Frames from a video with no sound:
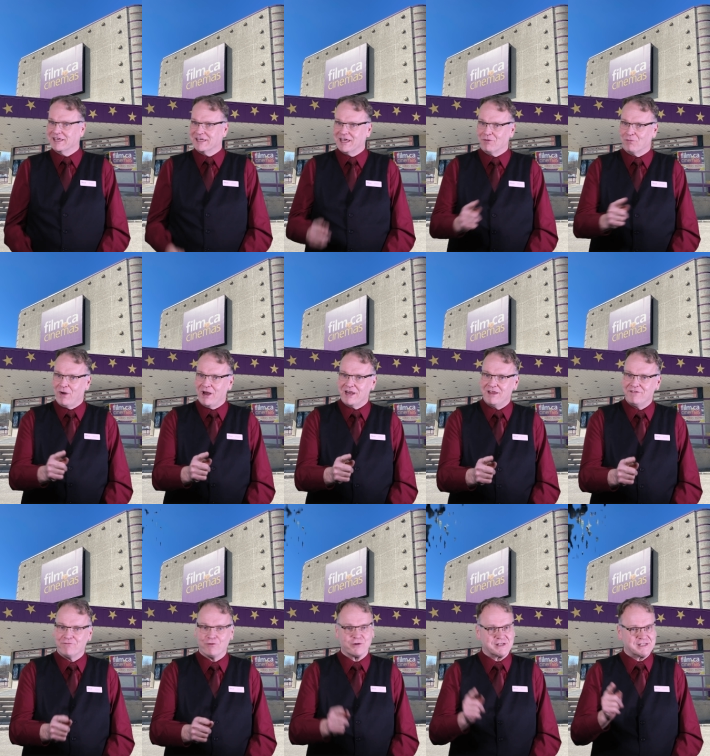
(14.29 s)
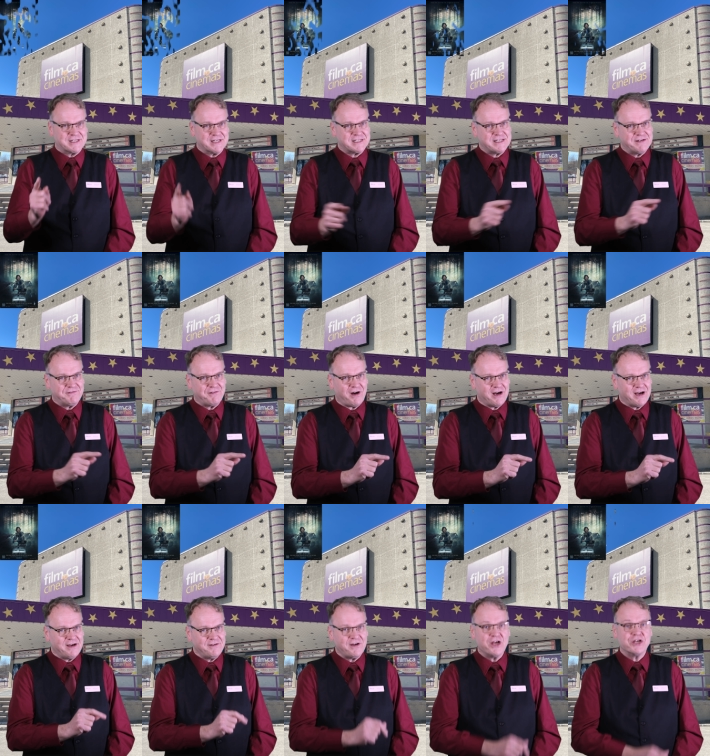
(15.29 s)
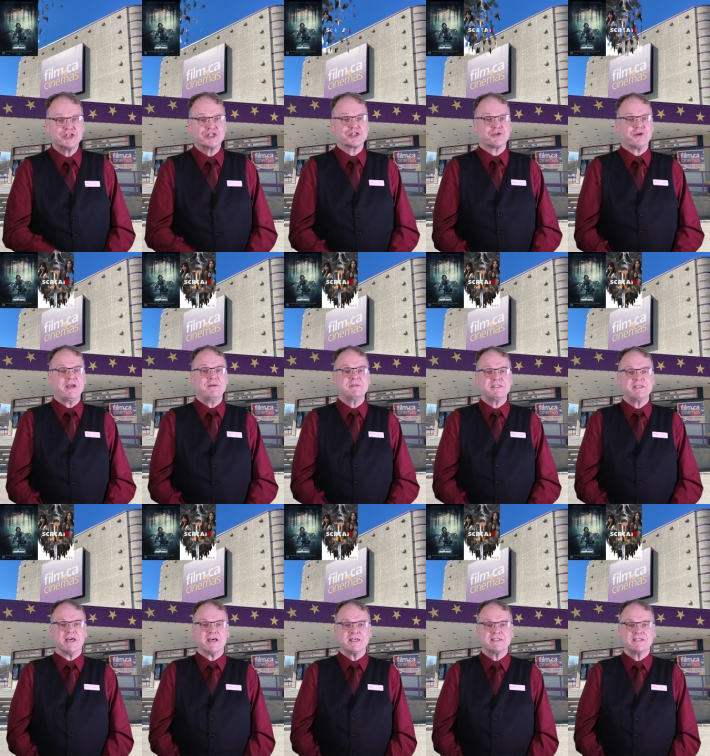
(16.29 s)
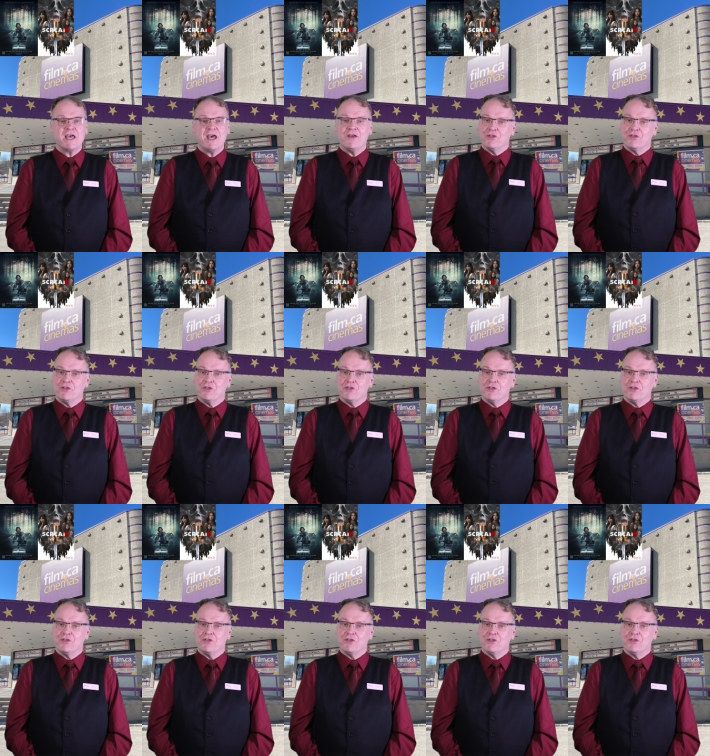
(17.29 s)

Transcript: Get ready for 65, Scream 6,